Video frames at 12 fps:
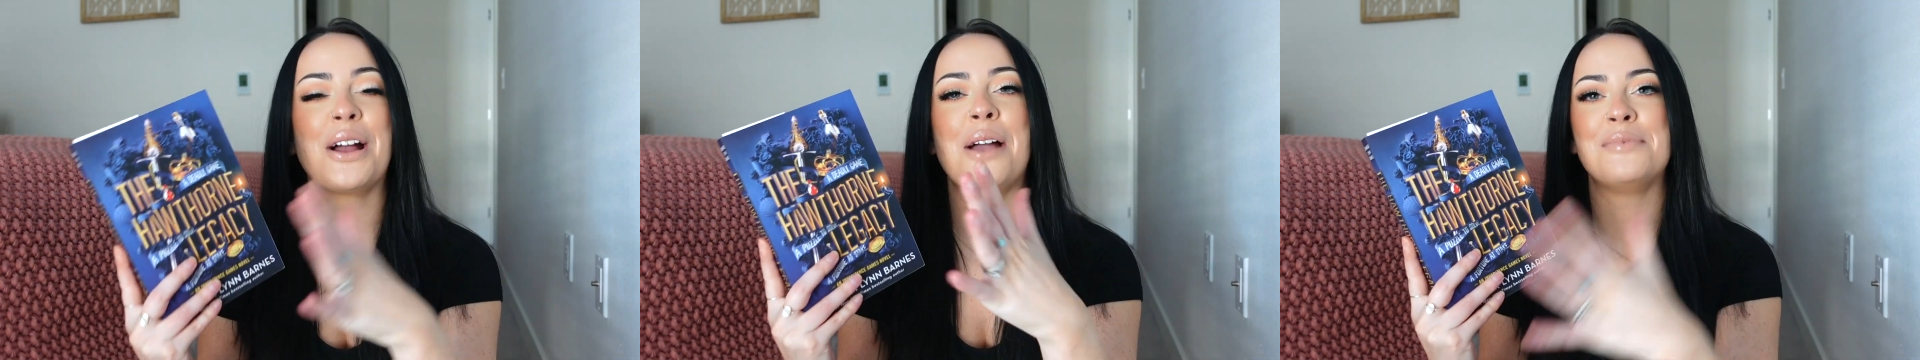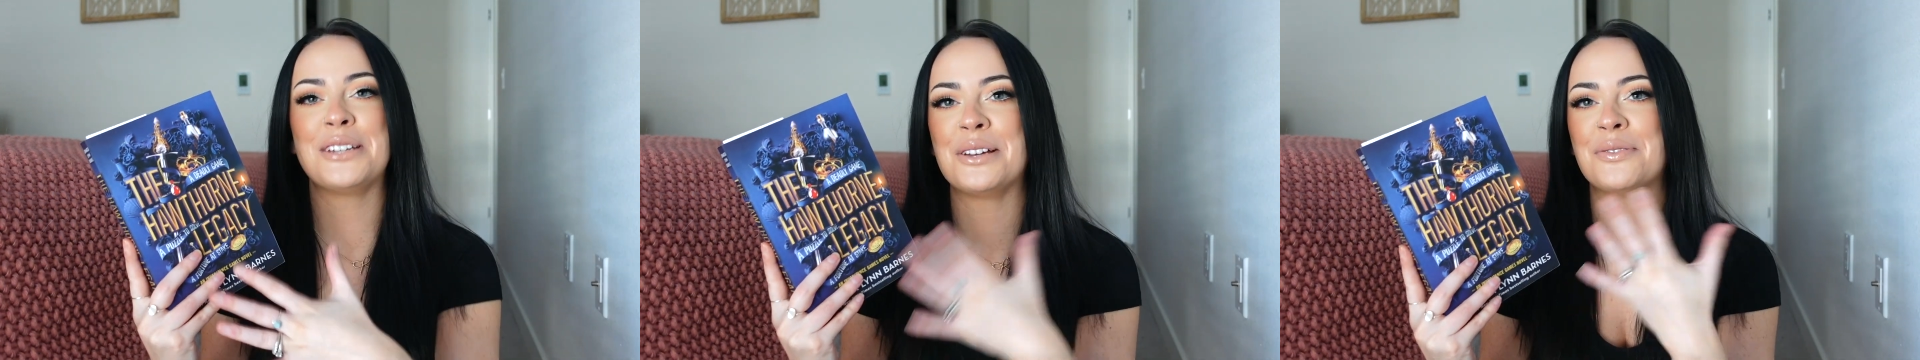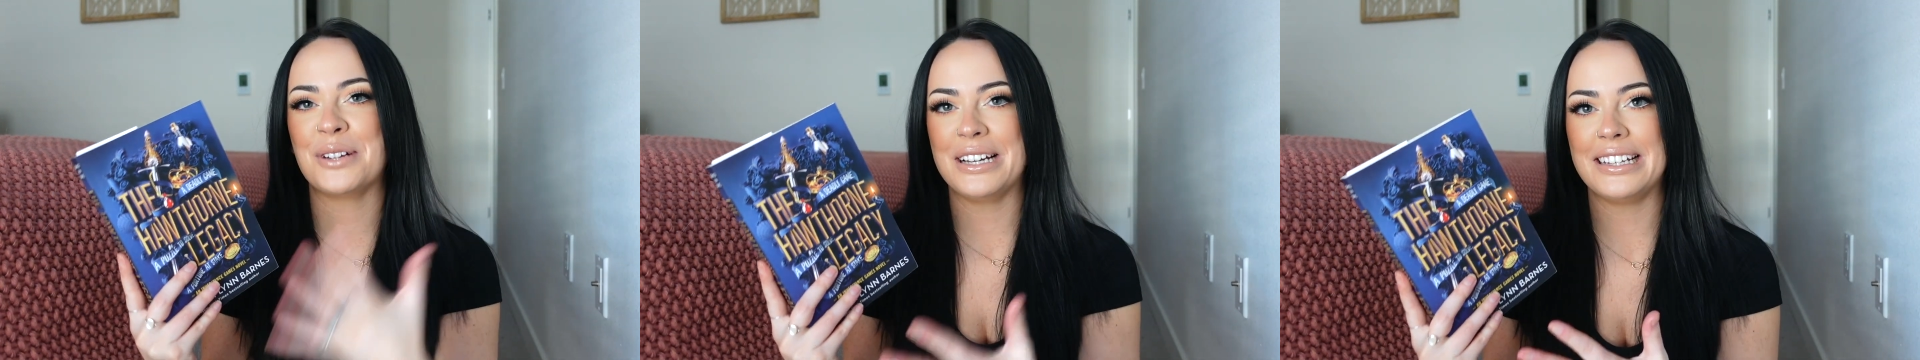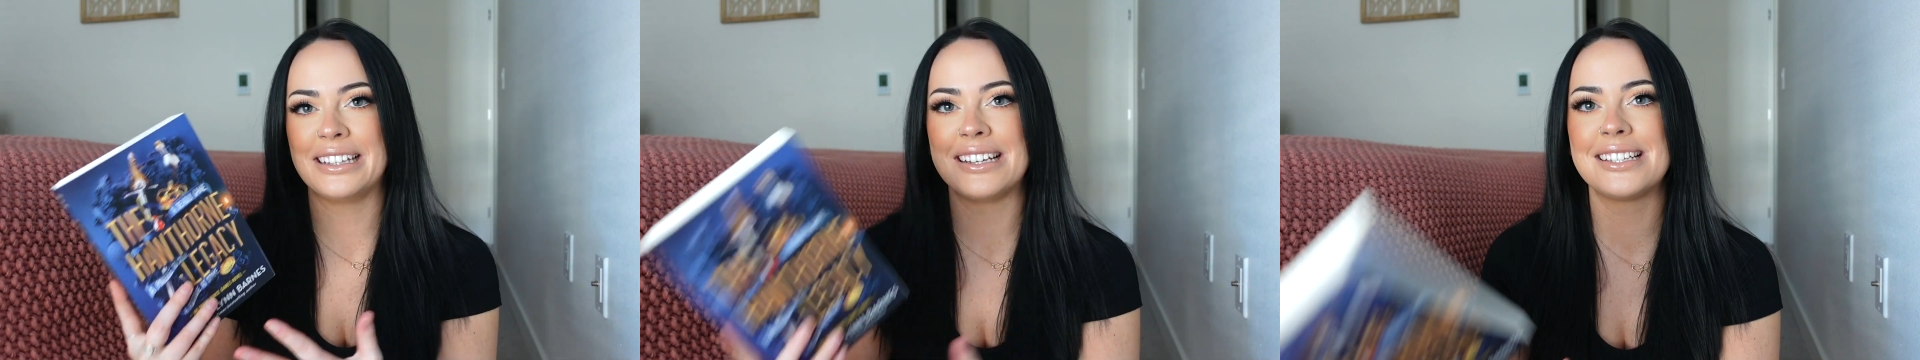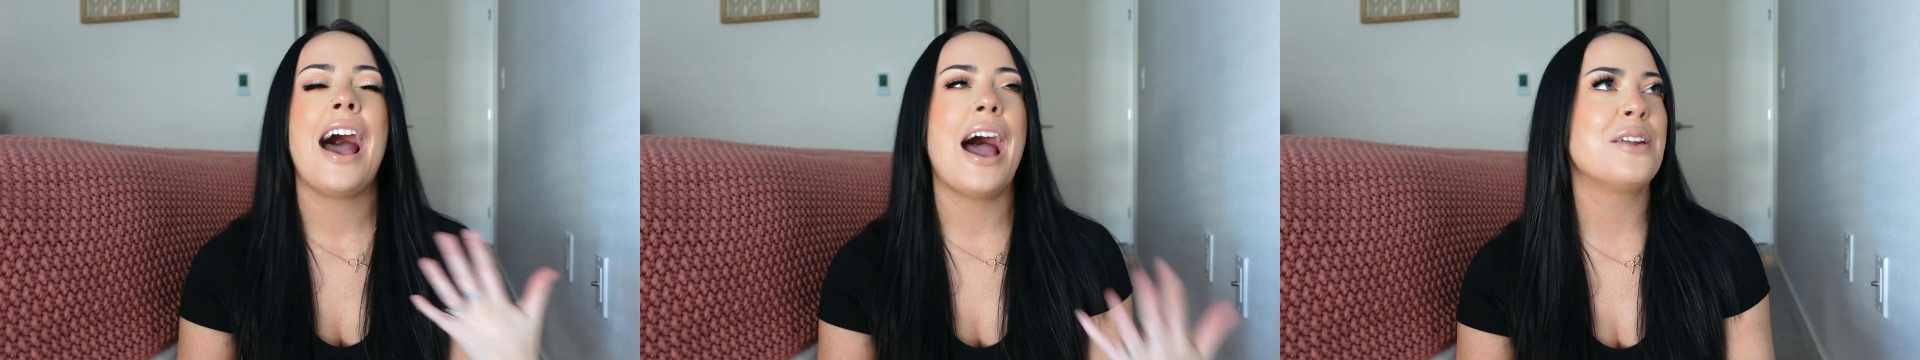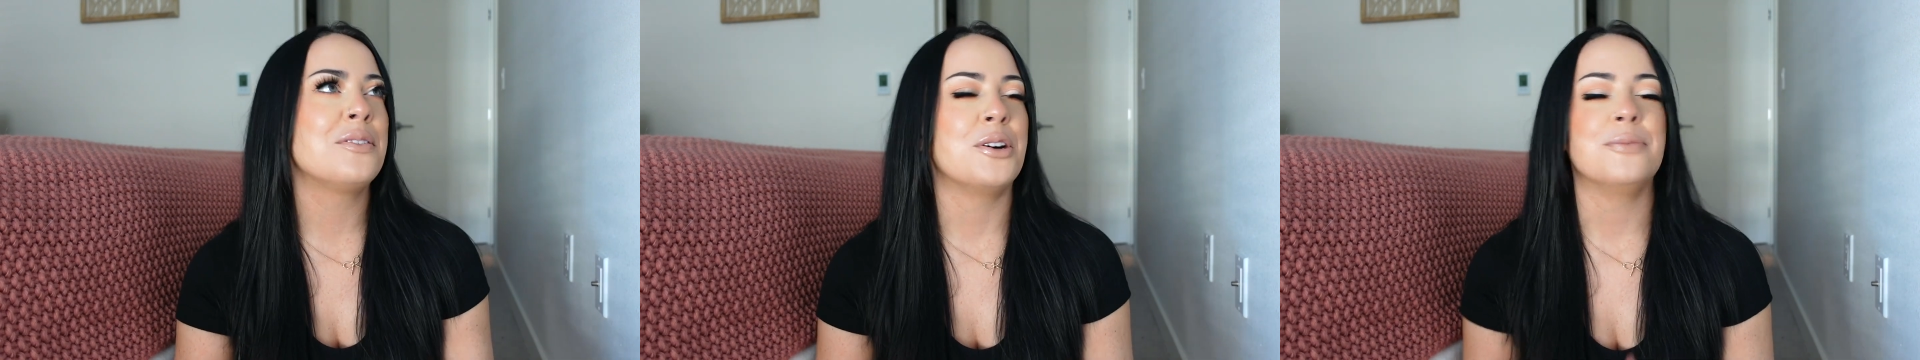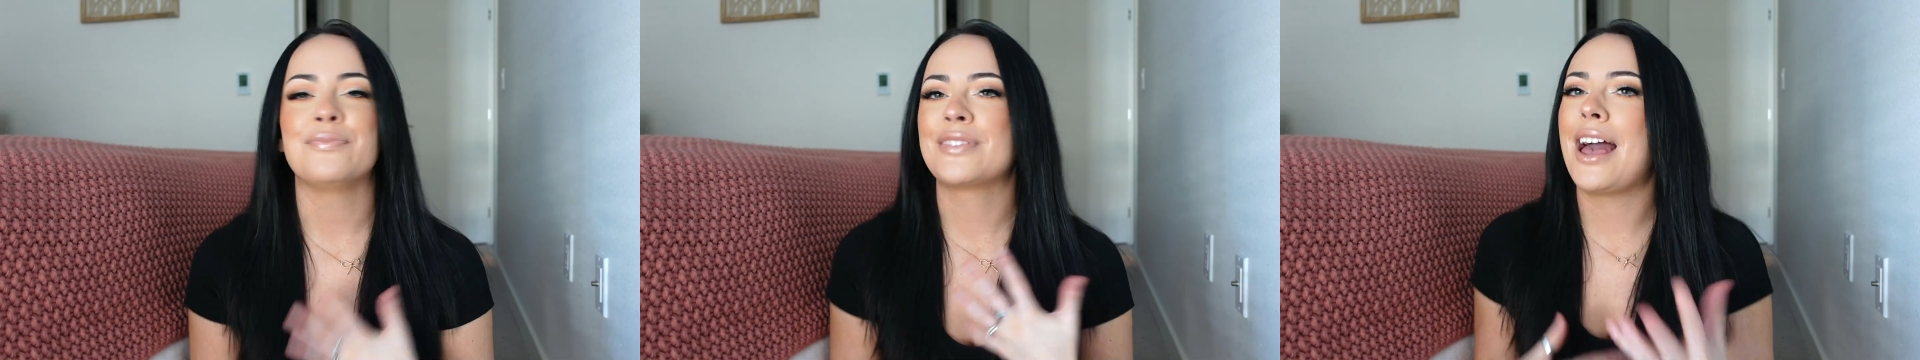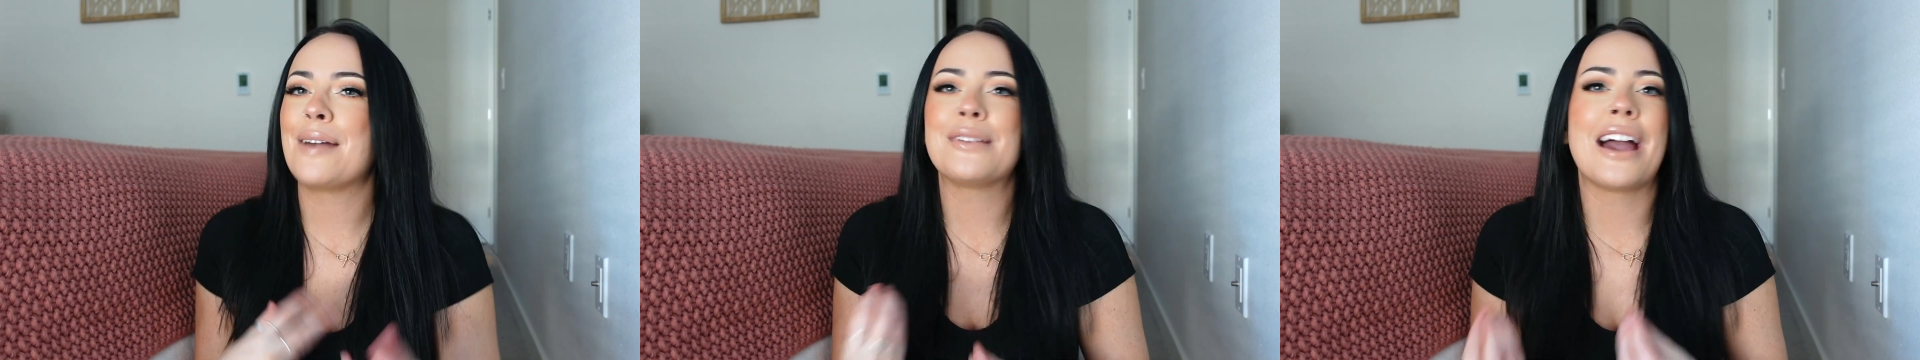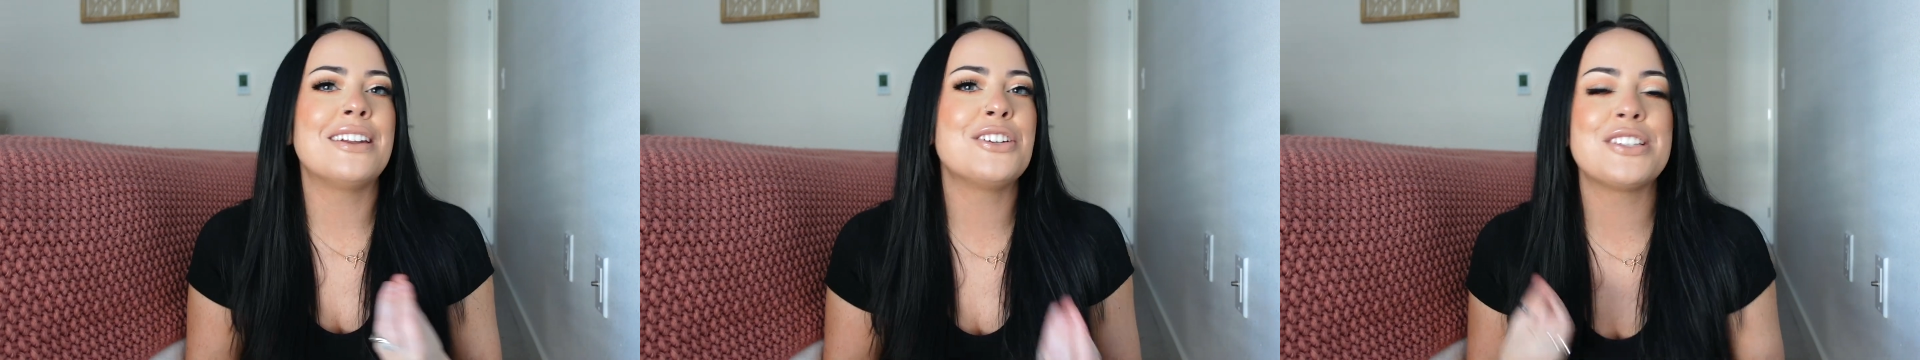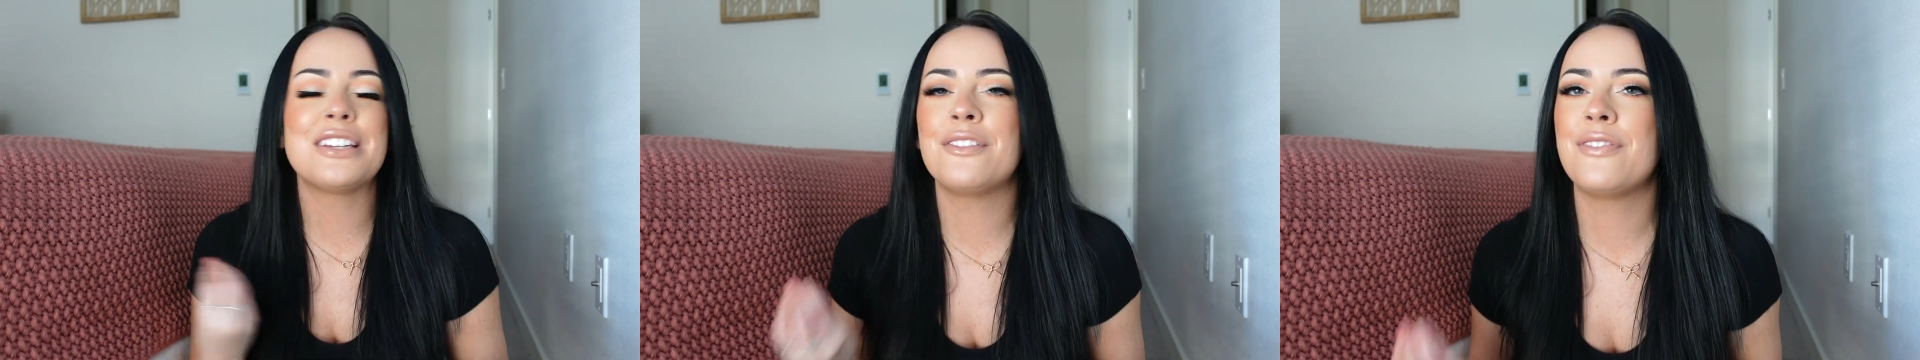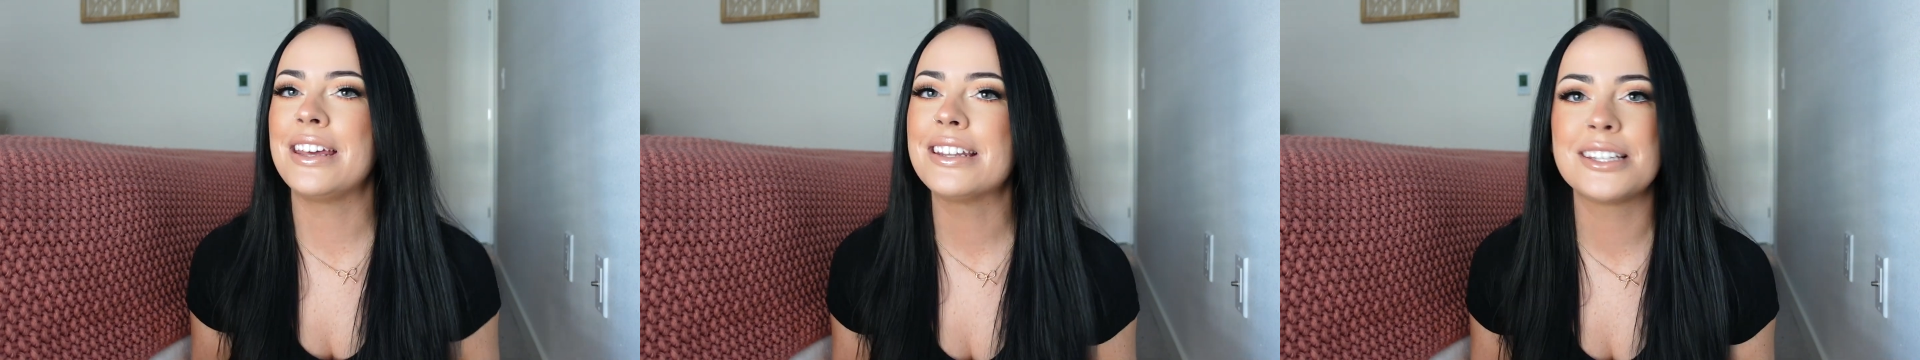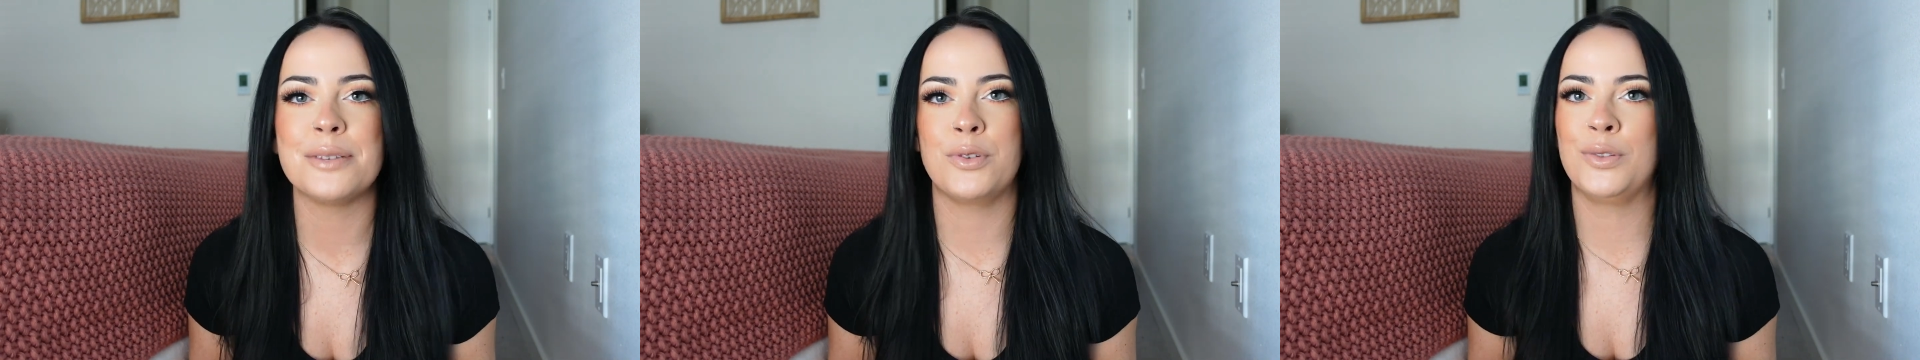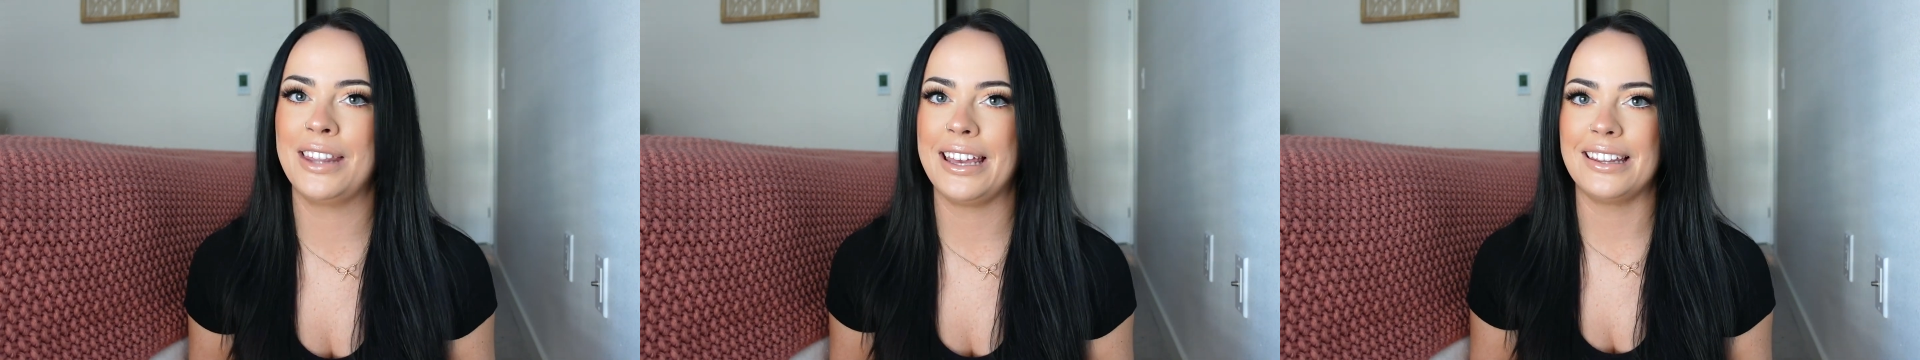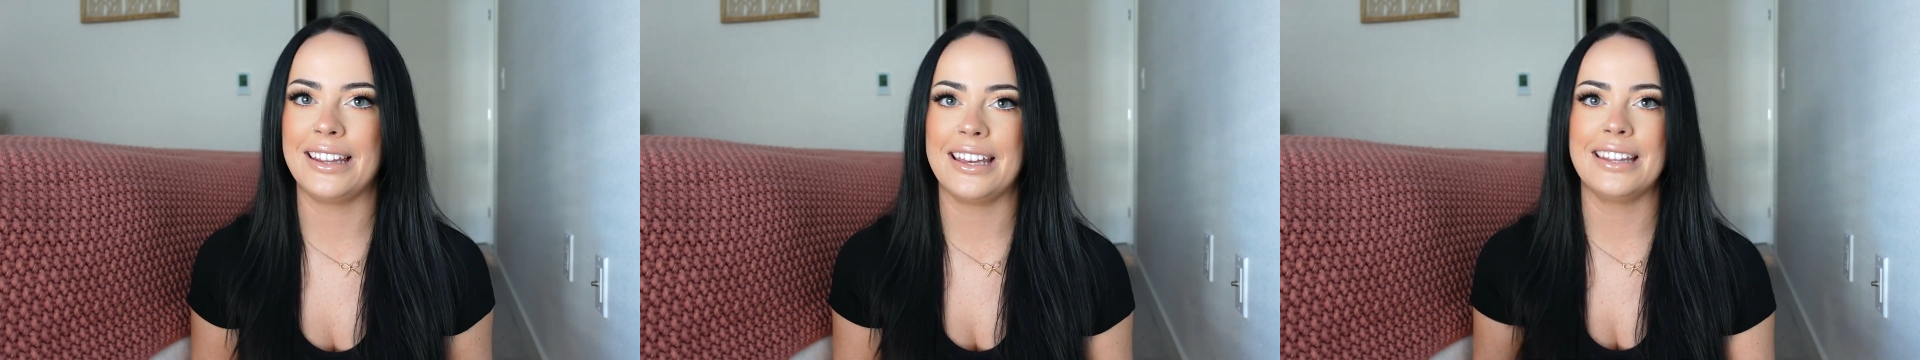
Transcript: I'm done reading this, I don't know, I'm kind of just in a fantasy mood lately.